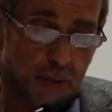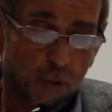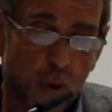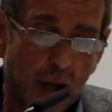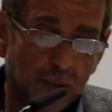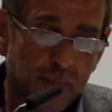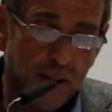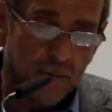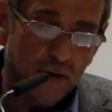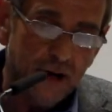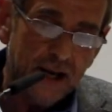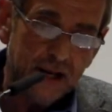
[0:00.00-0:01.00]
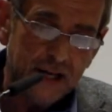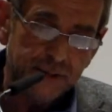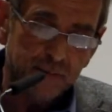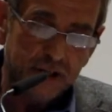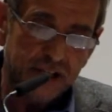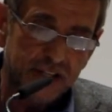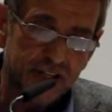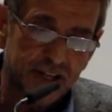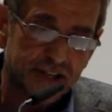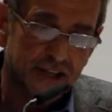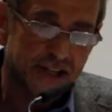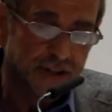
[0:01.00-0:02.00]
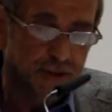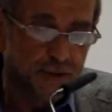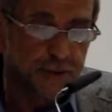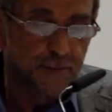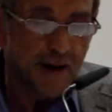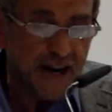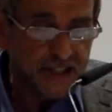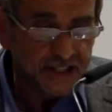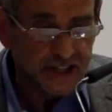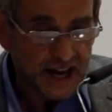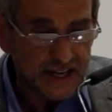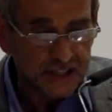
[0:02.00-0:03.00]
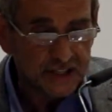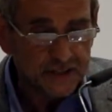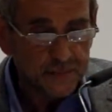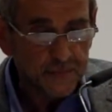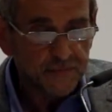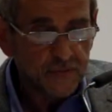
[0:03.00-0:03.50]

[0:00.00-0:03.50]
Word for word: But while memory is pretty certainly due to brain states,